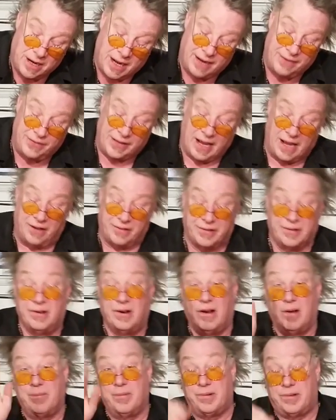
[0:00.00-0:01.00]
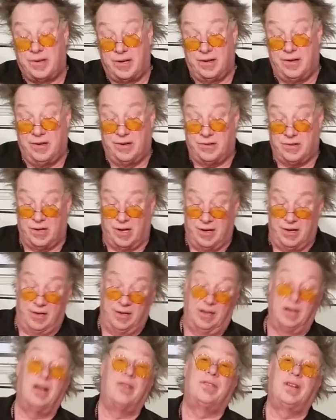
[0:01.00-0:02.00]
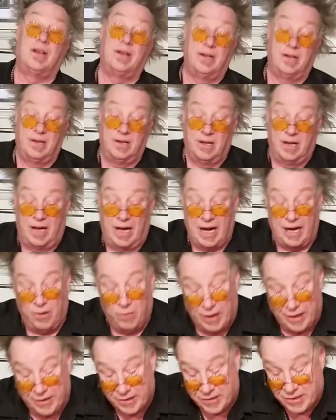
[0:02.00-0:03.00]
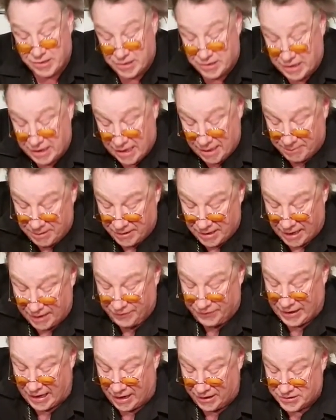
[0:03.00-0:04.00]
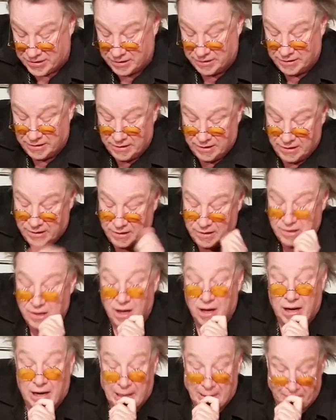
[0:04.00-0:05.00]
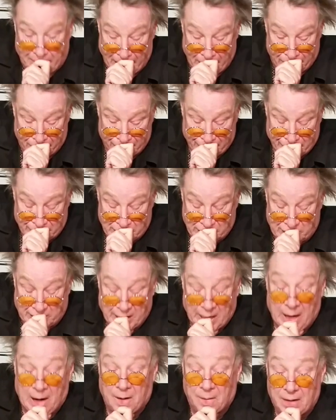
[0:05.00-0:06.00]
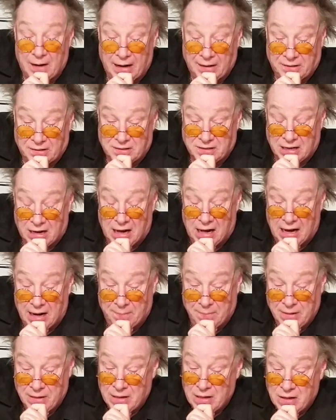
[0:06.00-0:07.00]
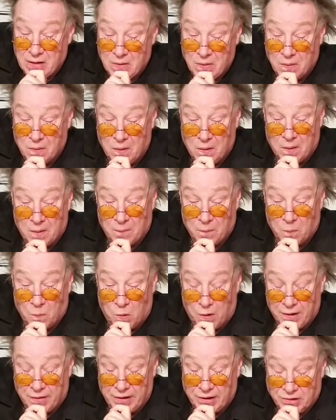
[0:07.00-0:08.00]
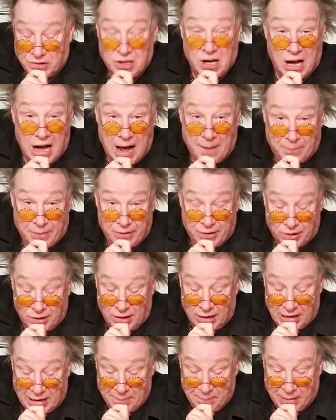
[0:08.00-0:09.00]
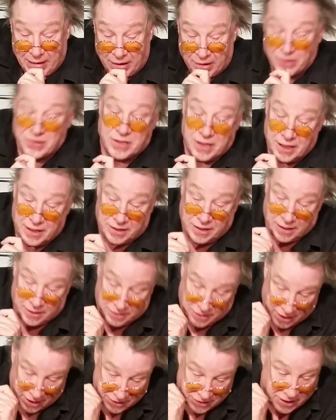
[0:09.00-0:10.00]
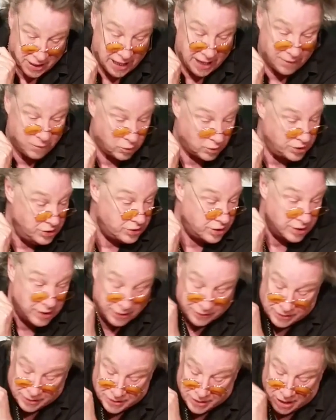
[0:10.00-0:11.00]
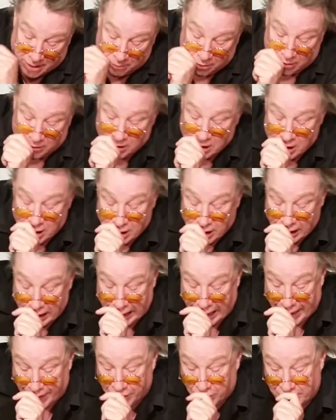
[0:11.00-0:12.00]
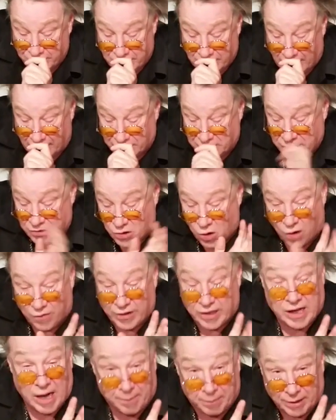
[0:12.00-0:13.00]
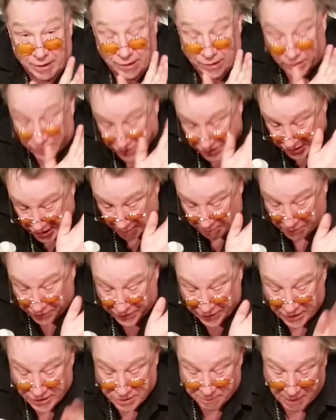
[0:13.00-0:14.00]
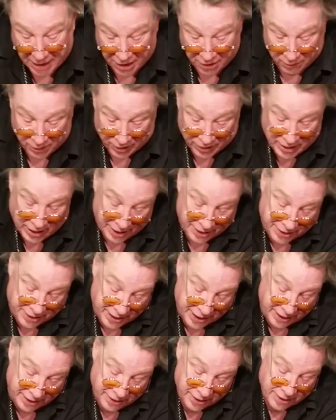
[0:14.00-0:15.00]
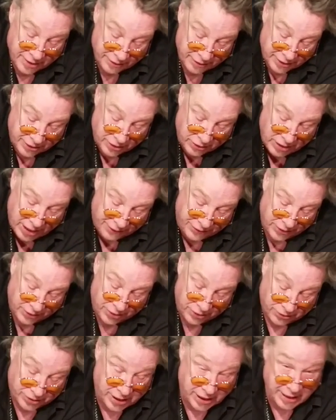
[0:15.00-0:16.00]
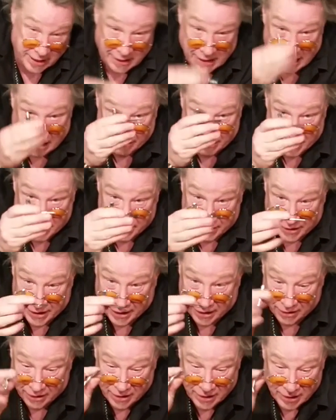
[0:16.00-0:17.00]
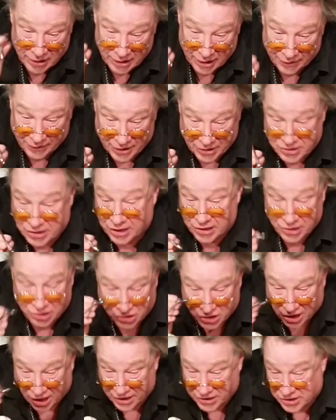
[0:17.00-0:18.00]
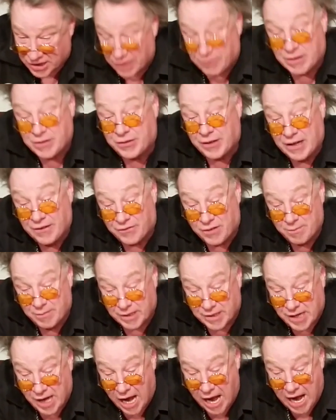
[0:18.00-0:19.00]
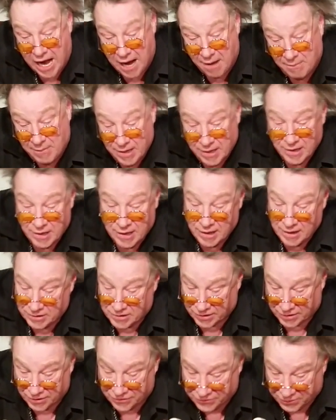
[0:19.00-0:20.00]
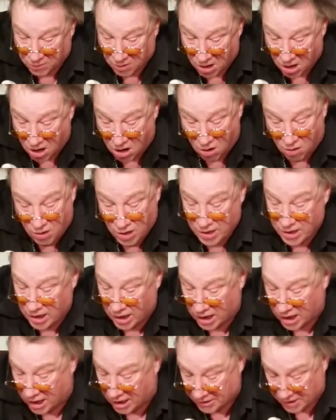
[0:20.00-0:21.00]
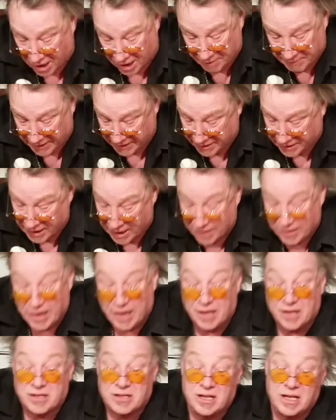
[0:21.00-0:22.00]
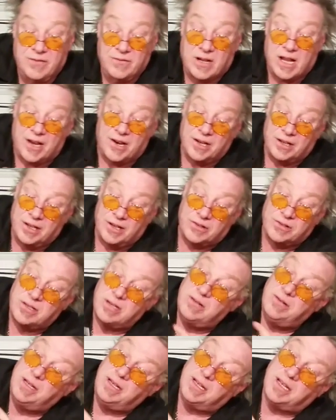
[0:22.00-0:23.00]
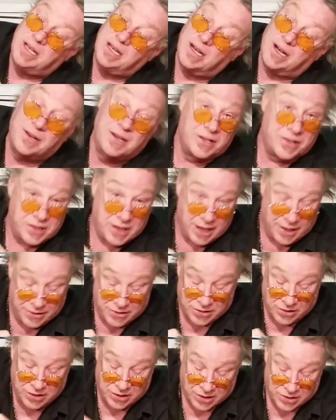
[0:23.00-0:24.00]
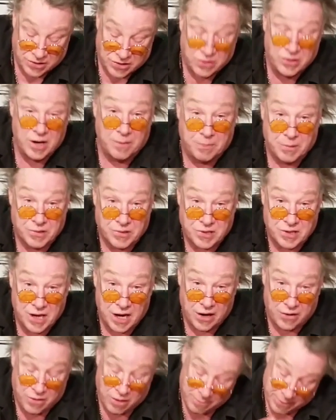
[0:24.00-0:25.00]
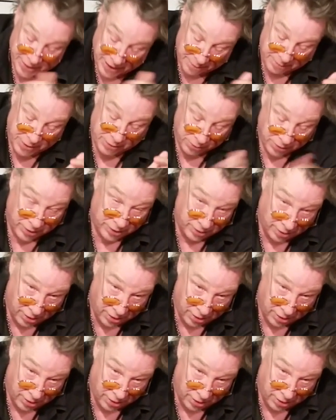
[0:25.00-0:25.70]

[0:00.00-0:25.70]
9000. No, I'm just kidding you, John. I love you. Anyway, this is a DW 9000 pedal. This is their, at the time, one of their top of their line pedals, and it does have where you can get the double. And I'll just go over a couple of little simple things about it, what are kind of neat. They do have the little key down under here, and this can adjust everything from the cam to the throw. And then it's even got a little tuning key on this end, so you can tune up your snare drum, but that'd be really